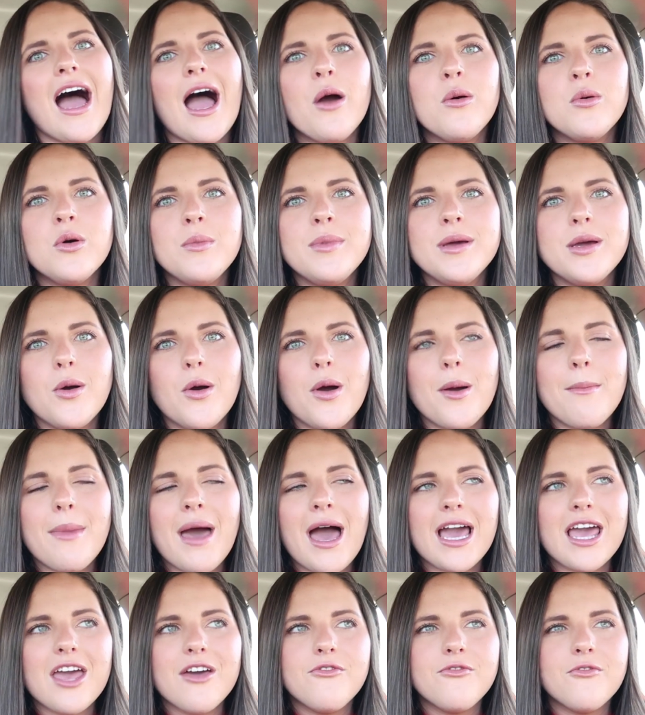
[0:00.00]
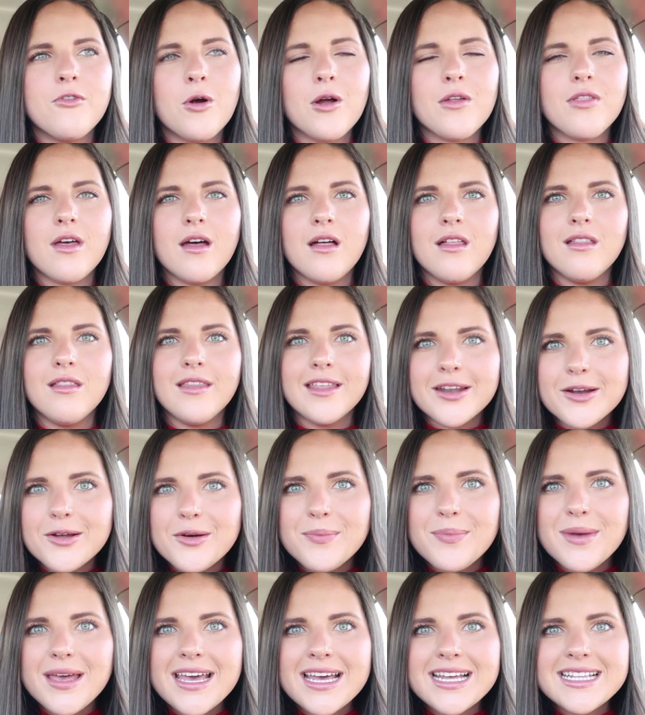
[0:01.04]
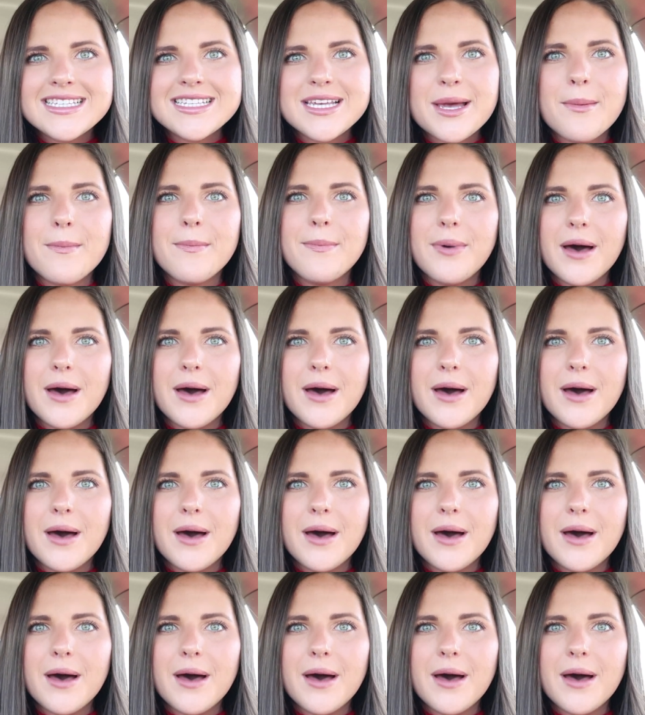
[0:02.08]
I will be going back and forth a little bit,